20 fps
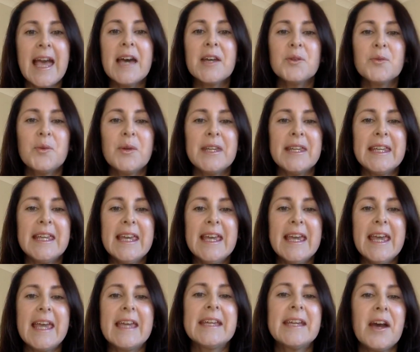How do we
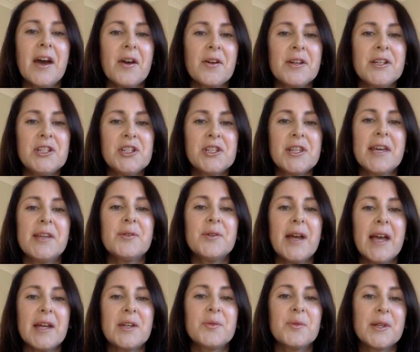encourage that, or
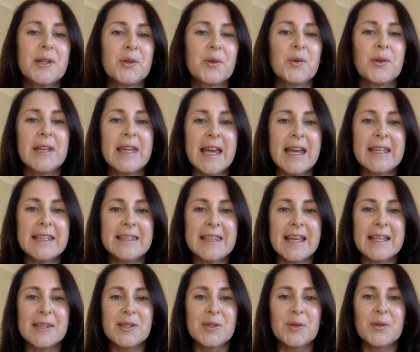how do we create
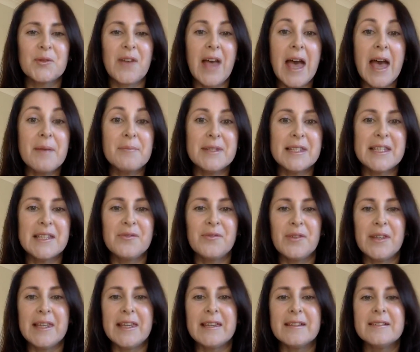that sort of
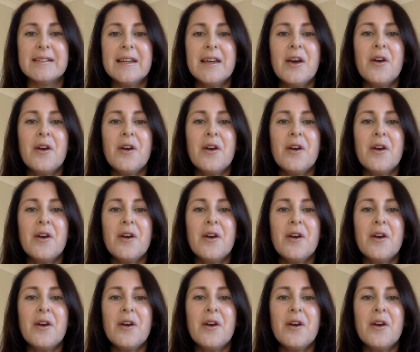atmosphere